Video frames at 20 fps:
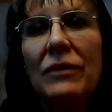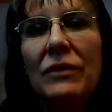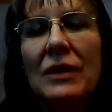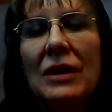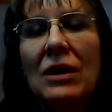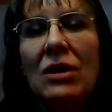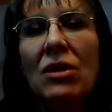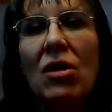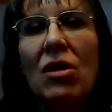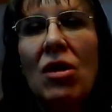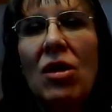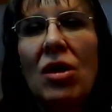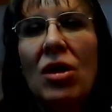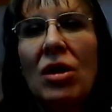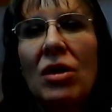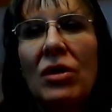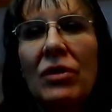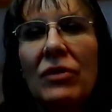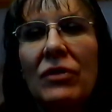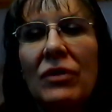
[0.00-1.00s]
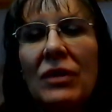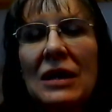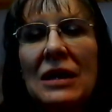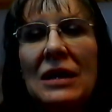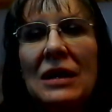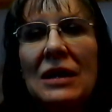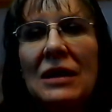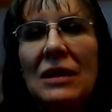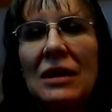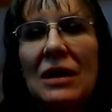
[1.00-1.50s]
there are
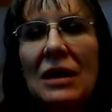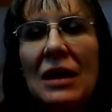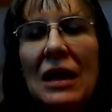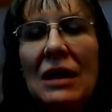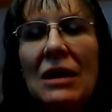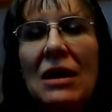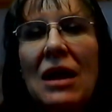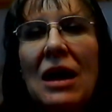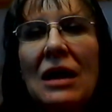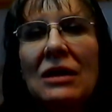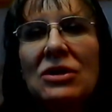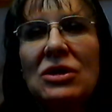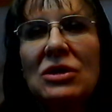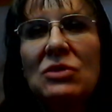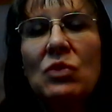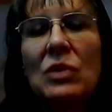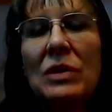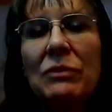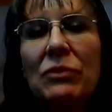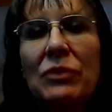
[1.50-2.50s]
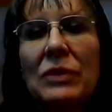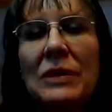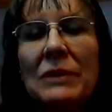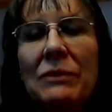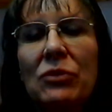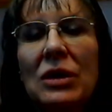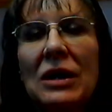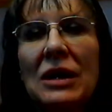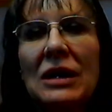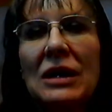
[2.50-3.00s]
and not just one
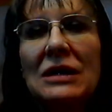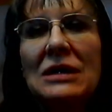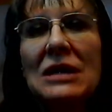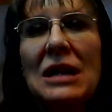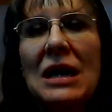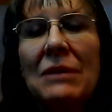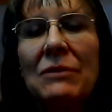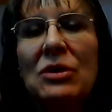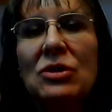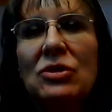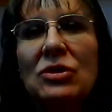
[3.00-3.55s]
pinprick at a time.